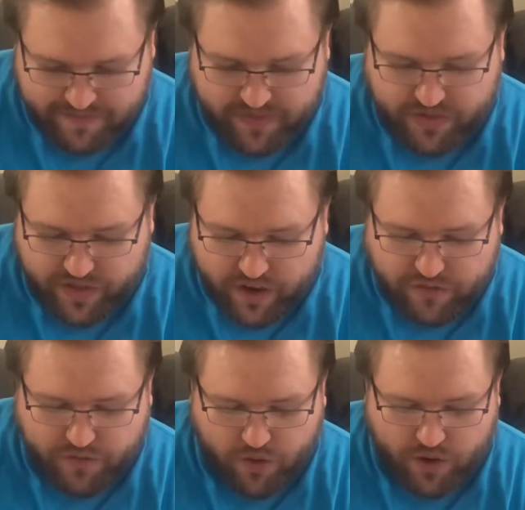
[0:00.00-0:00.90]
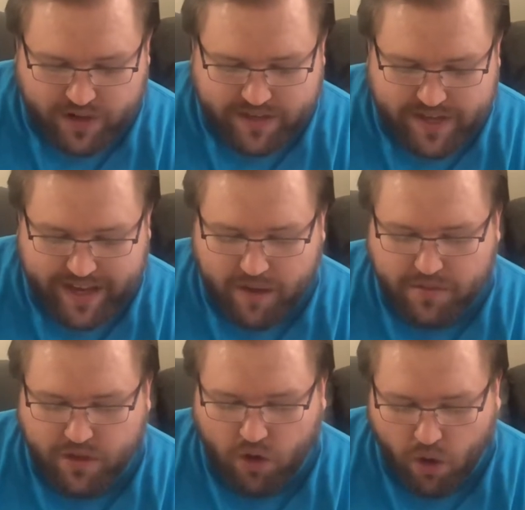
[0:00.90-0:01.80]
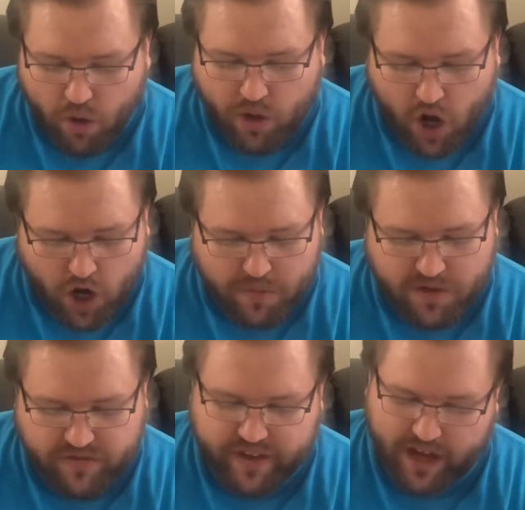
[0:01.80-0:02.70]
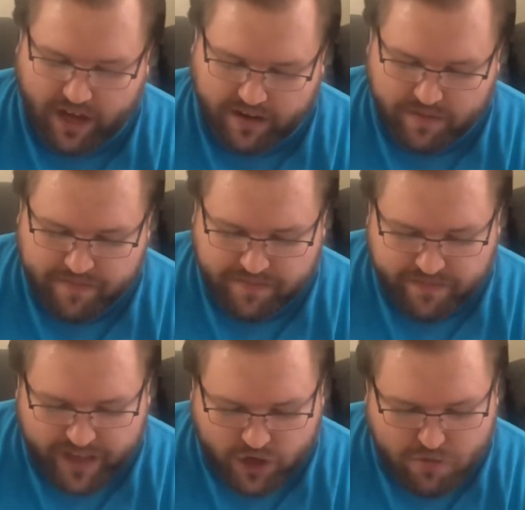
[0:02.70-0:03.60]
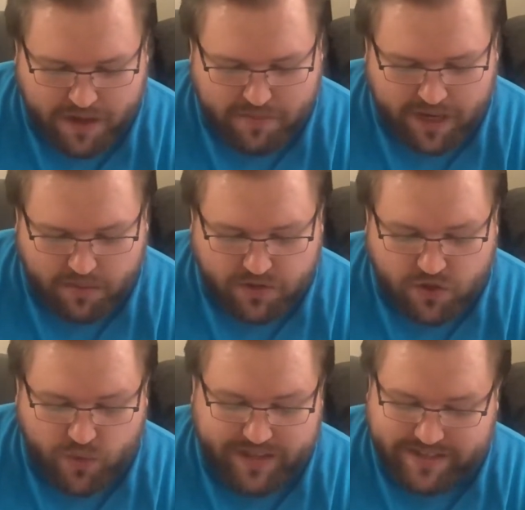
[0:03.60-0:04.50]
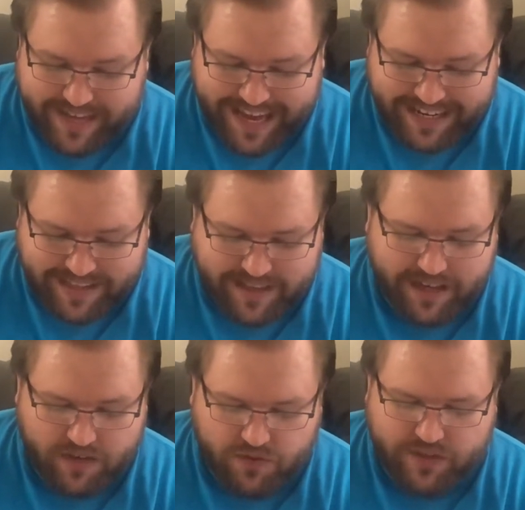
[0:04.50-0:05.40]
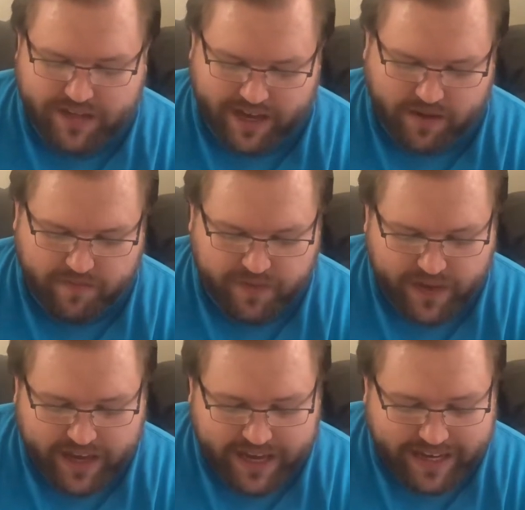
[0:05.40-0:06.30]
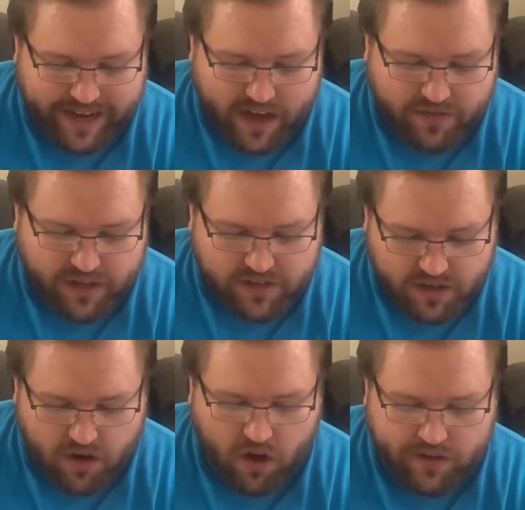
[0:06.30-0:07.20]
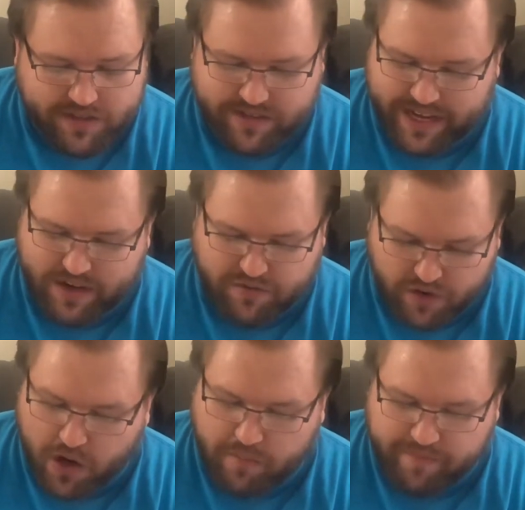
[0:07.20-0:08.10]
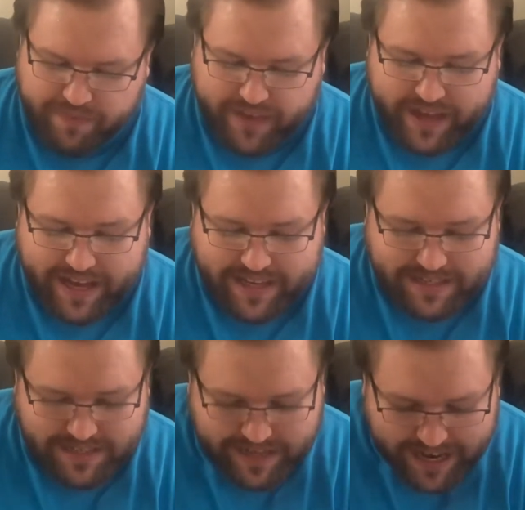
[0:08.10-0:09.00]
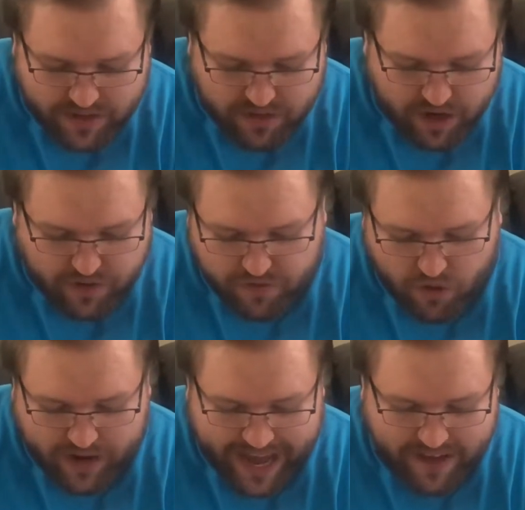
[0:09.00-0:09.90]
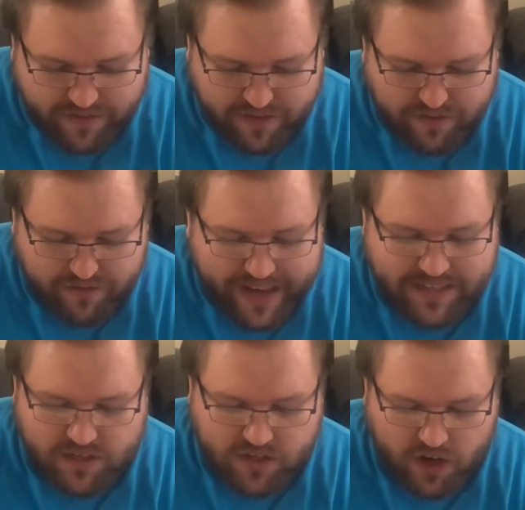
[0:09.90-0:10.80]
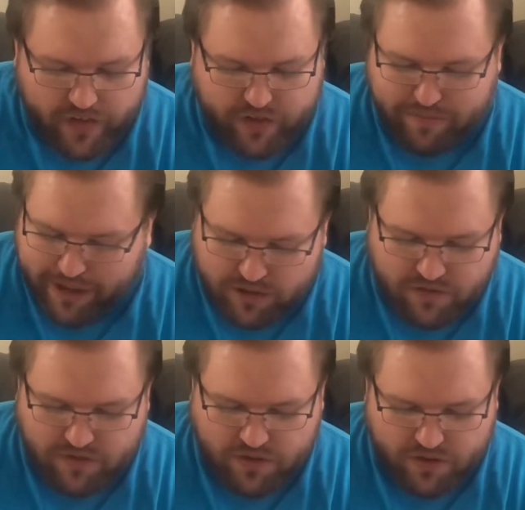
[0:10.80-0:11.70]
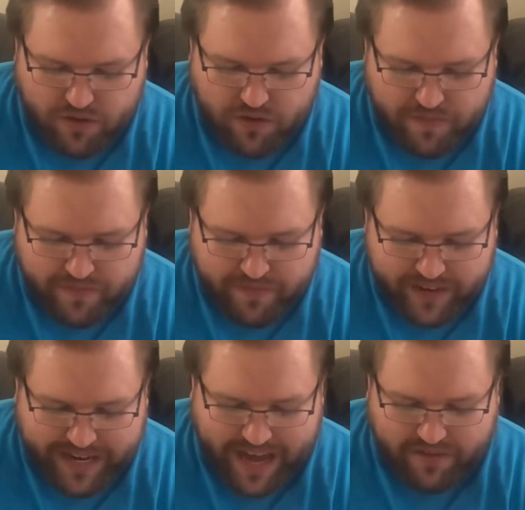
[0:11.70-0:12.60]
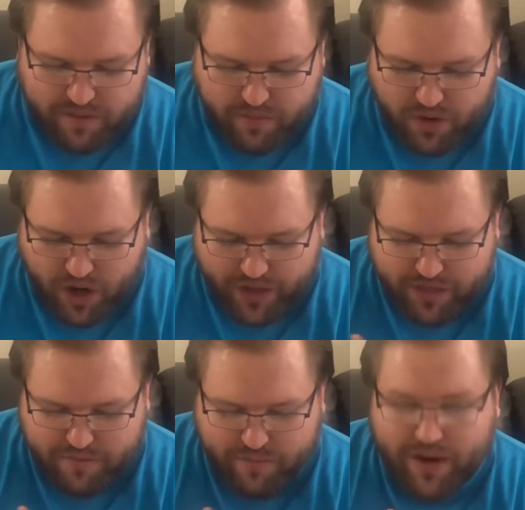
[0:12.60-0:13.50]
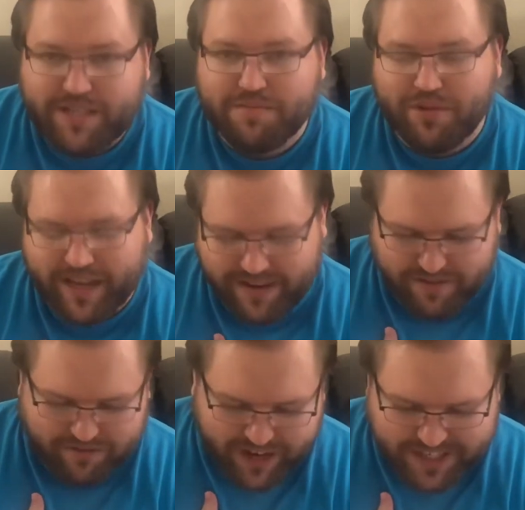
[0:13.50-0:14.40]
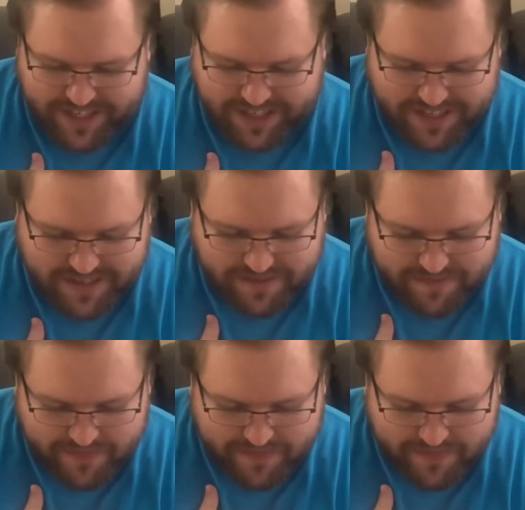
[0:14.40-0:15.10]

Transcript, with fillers: Therefore, take up the whole armor of God, that you may be able to withstand in the evil day and having done all to stand firm. Stand therefore, having fastened on the belt of truth, and having put on the breastplate of righteousness,